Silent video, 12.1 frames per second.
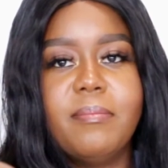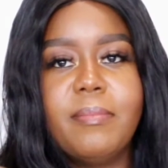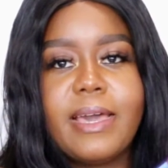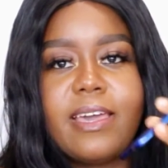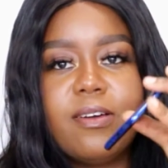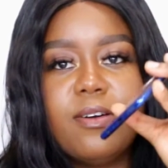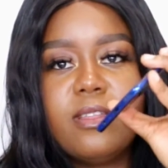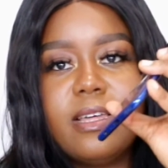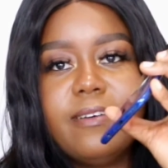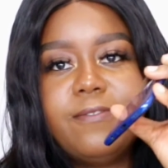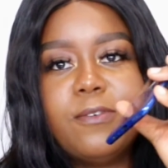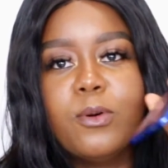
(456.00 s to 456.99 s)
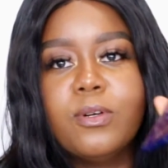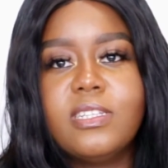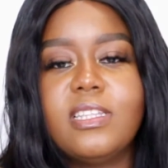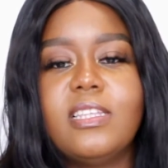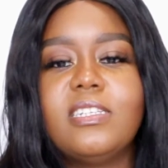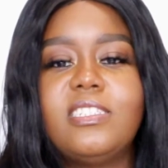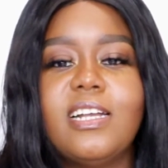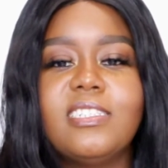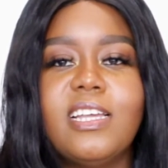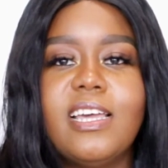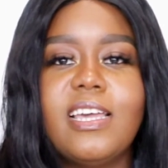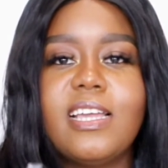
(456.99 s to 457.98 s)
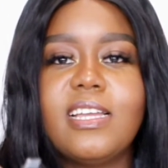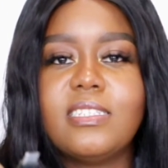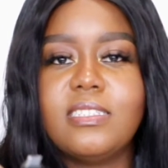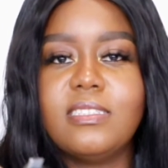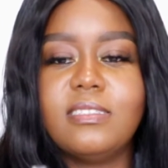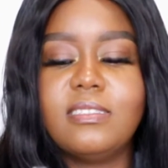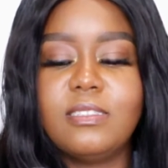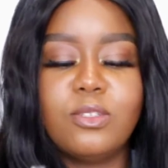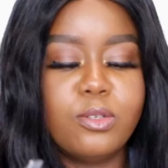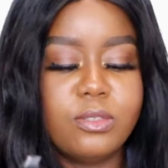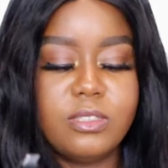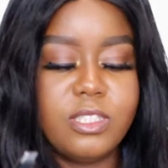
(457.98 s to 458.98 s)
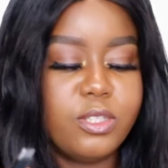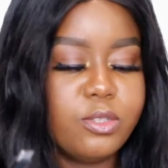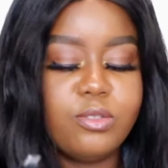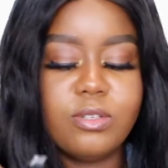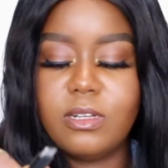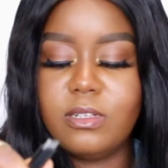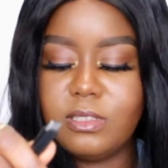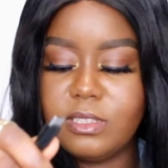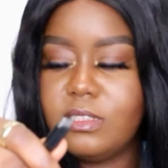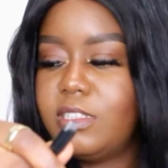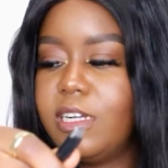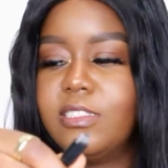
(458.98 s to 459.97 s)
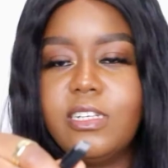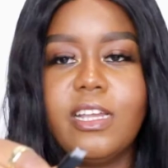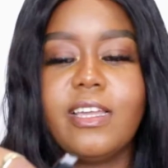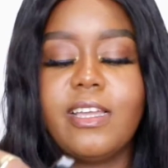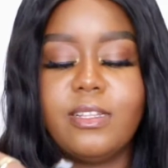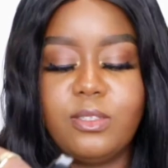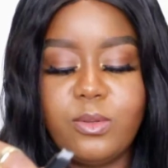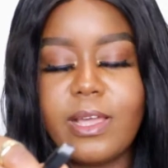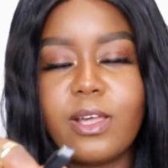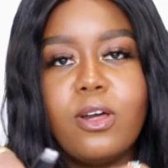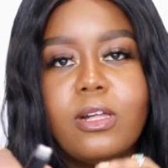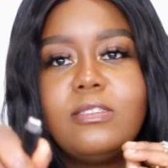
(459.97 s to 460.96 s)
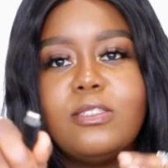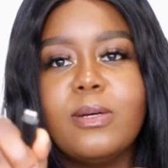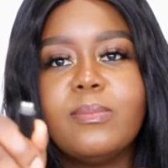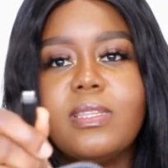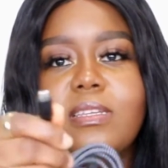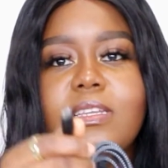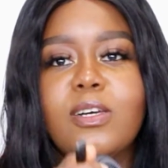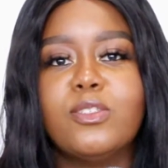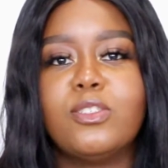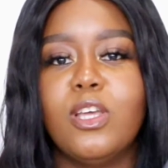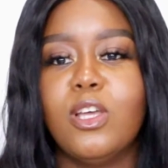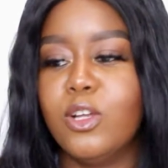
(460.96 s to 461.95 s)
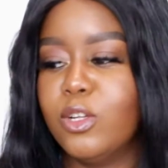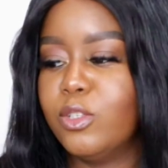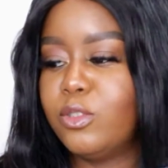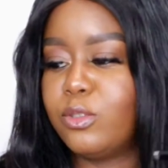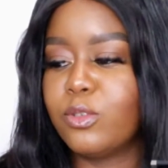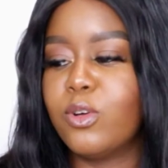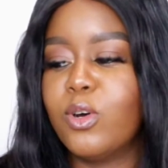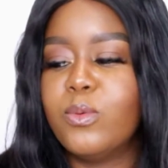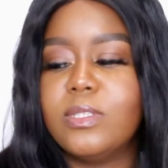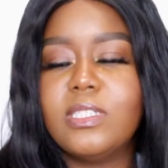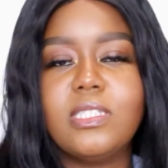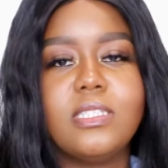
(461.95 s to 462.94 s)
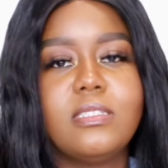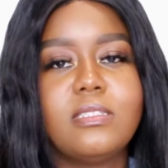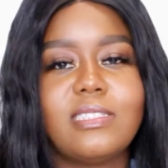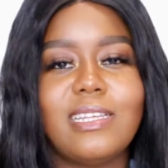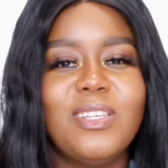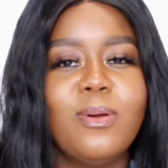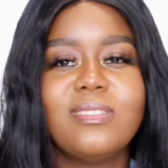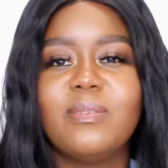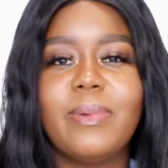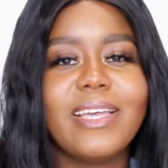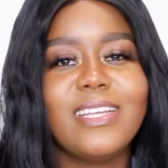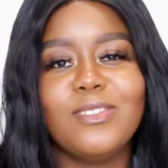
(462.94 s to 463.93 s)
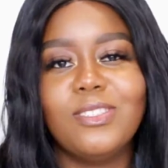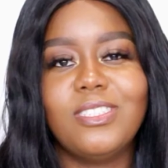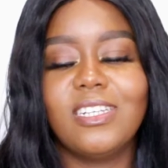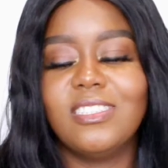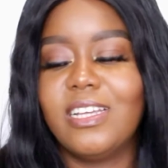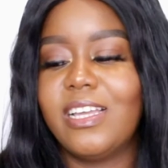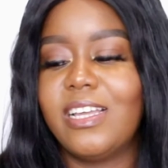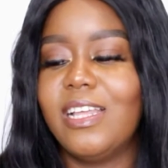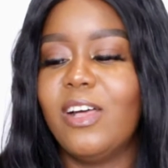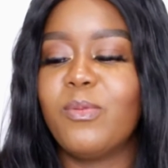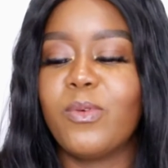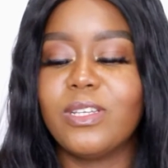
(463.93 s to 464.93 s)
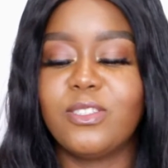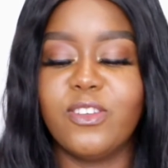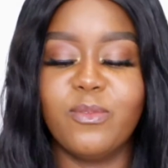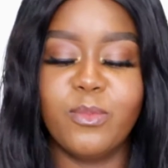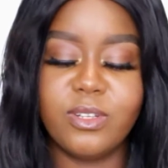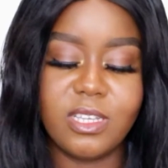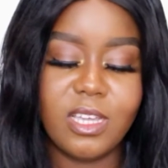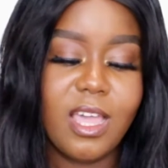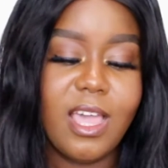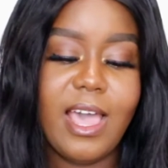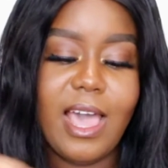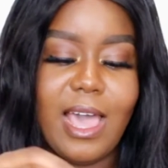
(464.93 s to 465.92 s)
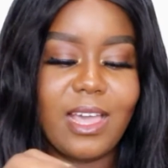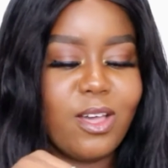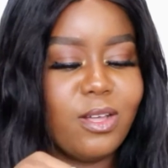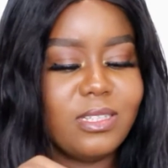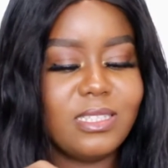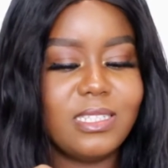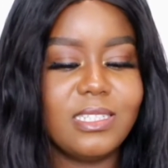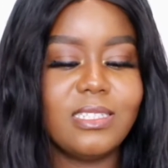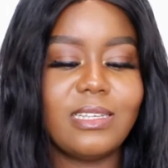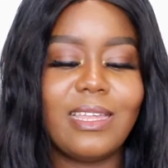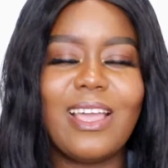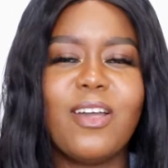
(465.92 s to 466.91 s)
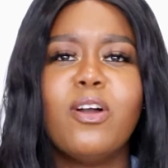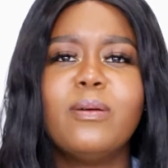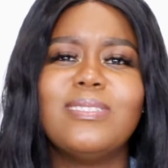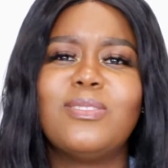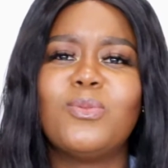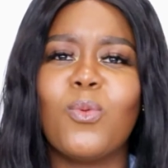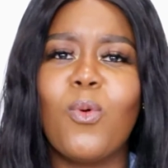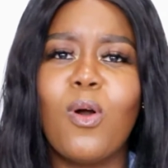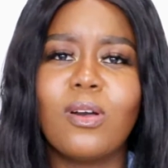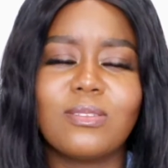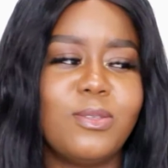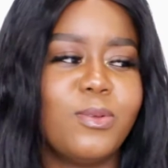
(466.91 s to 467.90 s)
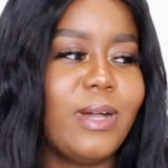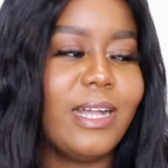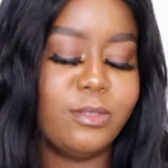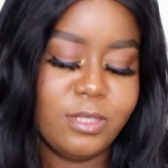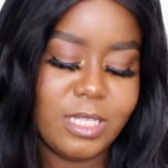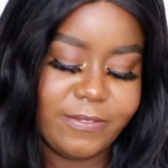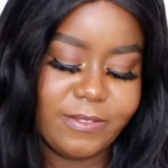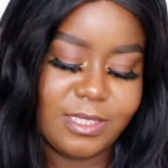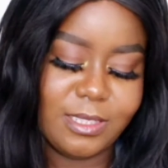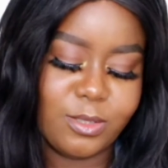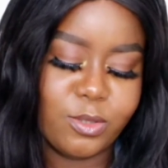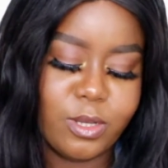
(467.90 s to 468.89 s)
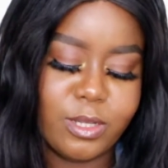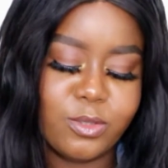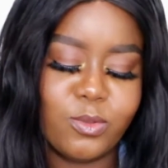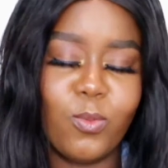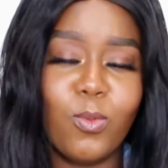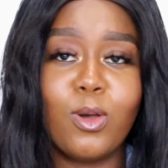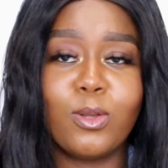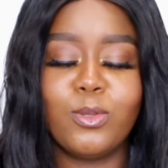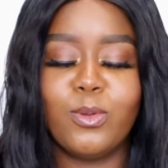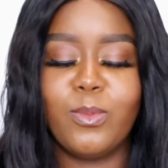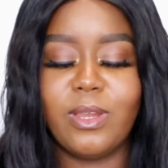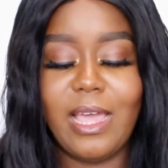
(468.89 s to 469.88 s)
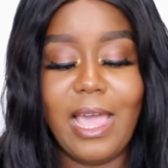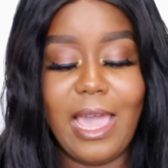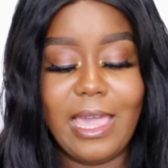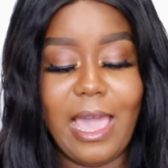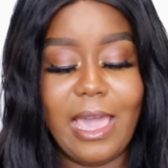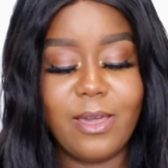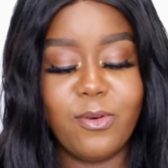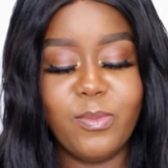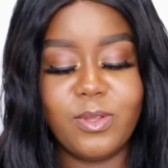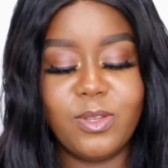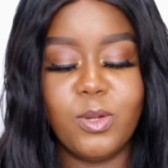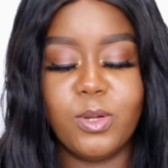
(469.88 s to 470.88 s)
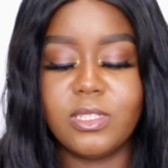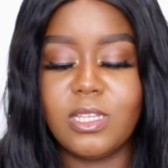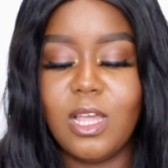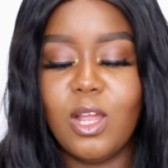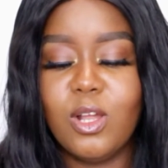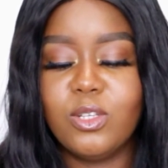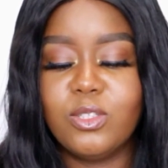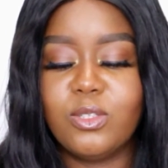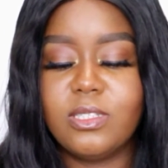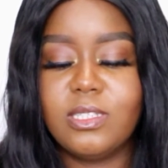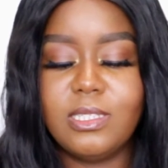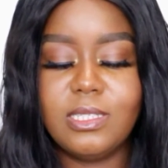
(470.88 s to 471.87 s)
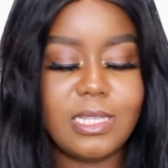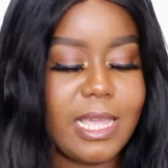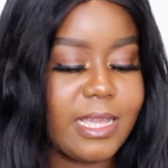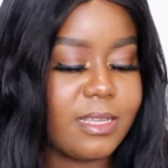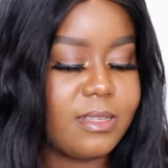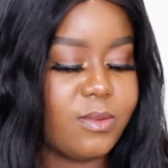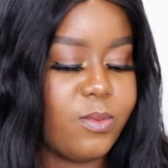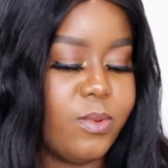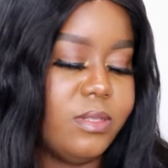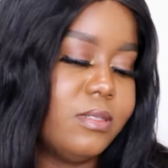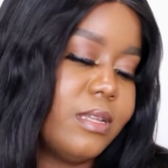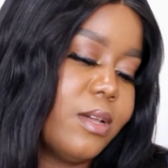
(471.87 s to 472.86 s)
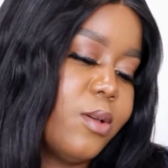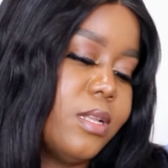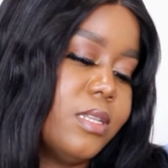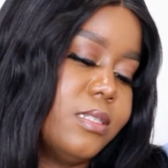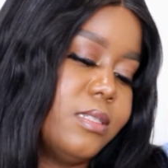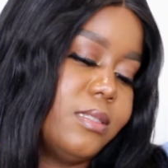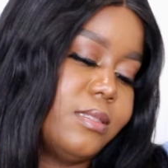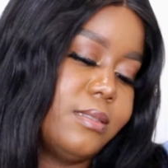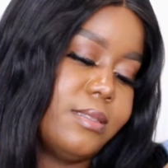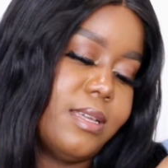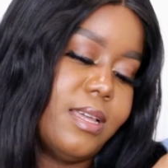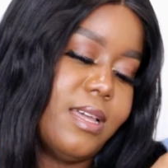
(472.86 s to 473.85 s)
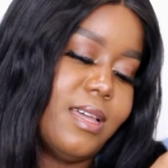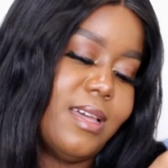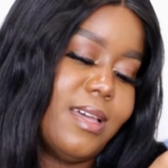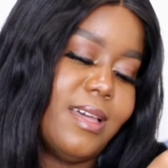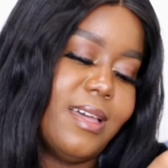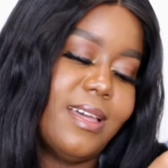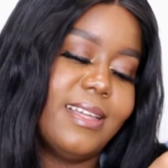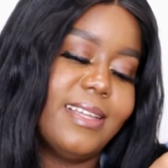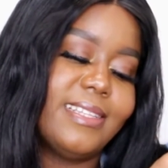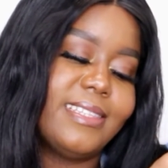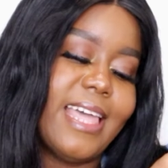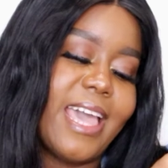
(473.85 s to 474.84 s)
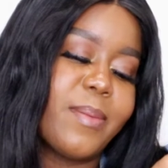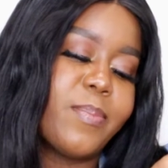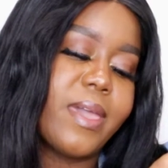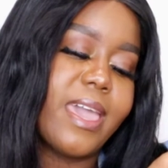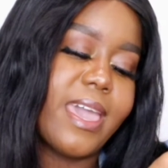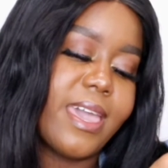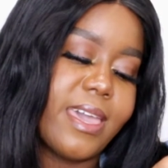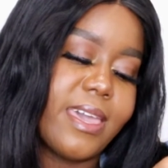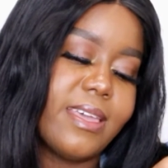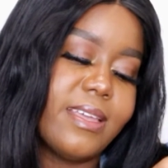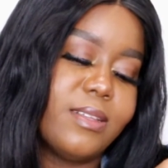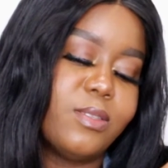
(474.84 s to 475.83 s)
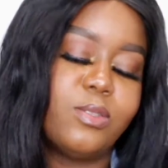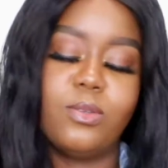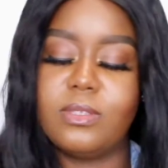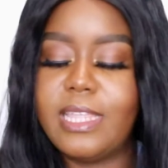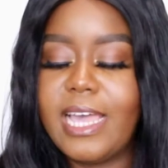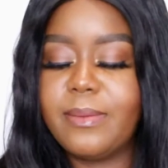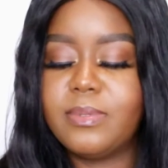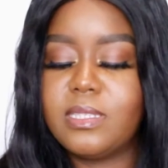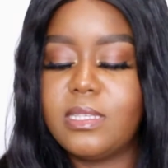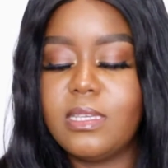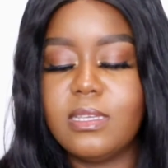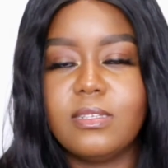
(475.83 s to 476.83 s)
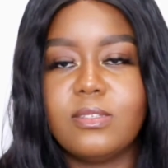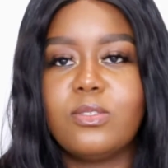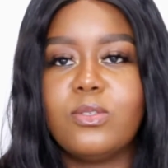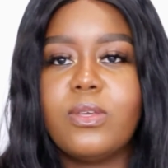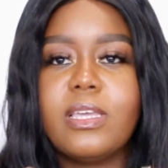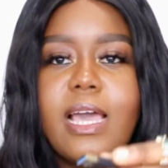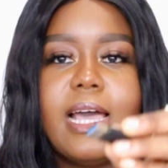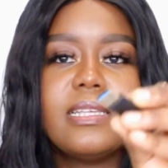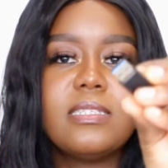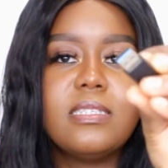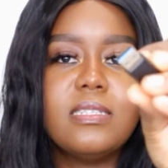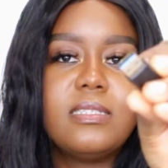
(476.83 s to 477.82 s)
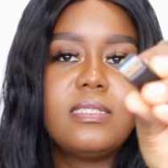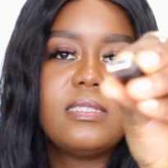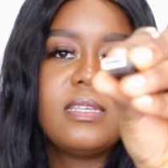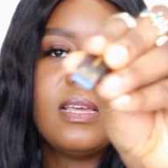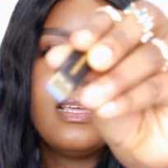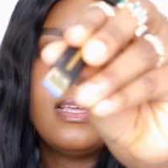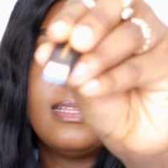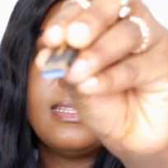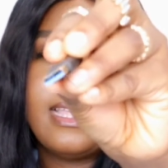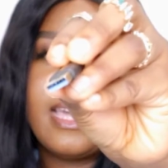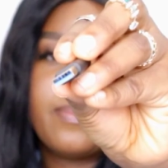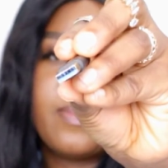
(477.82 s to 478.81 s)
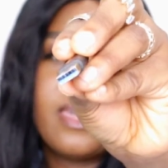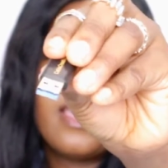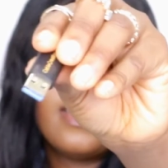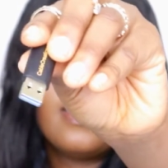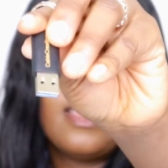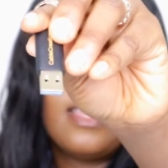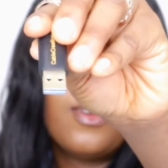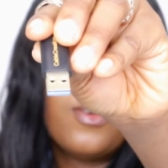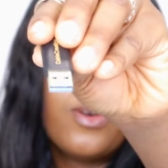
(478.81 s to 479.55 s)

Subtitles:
my other phone, the charger head is, you know, the usual charger head. So I got something else to go with this because I didn't want to buy a new charger head. That was a waste of money. I got this, and I hope this works though. I don't know if this is going to work though, but I hope it does. So this is like, what do they call it? Type A to Type-C. So it has this Type A thing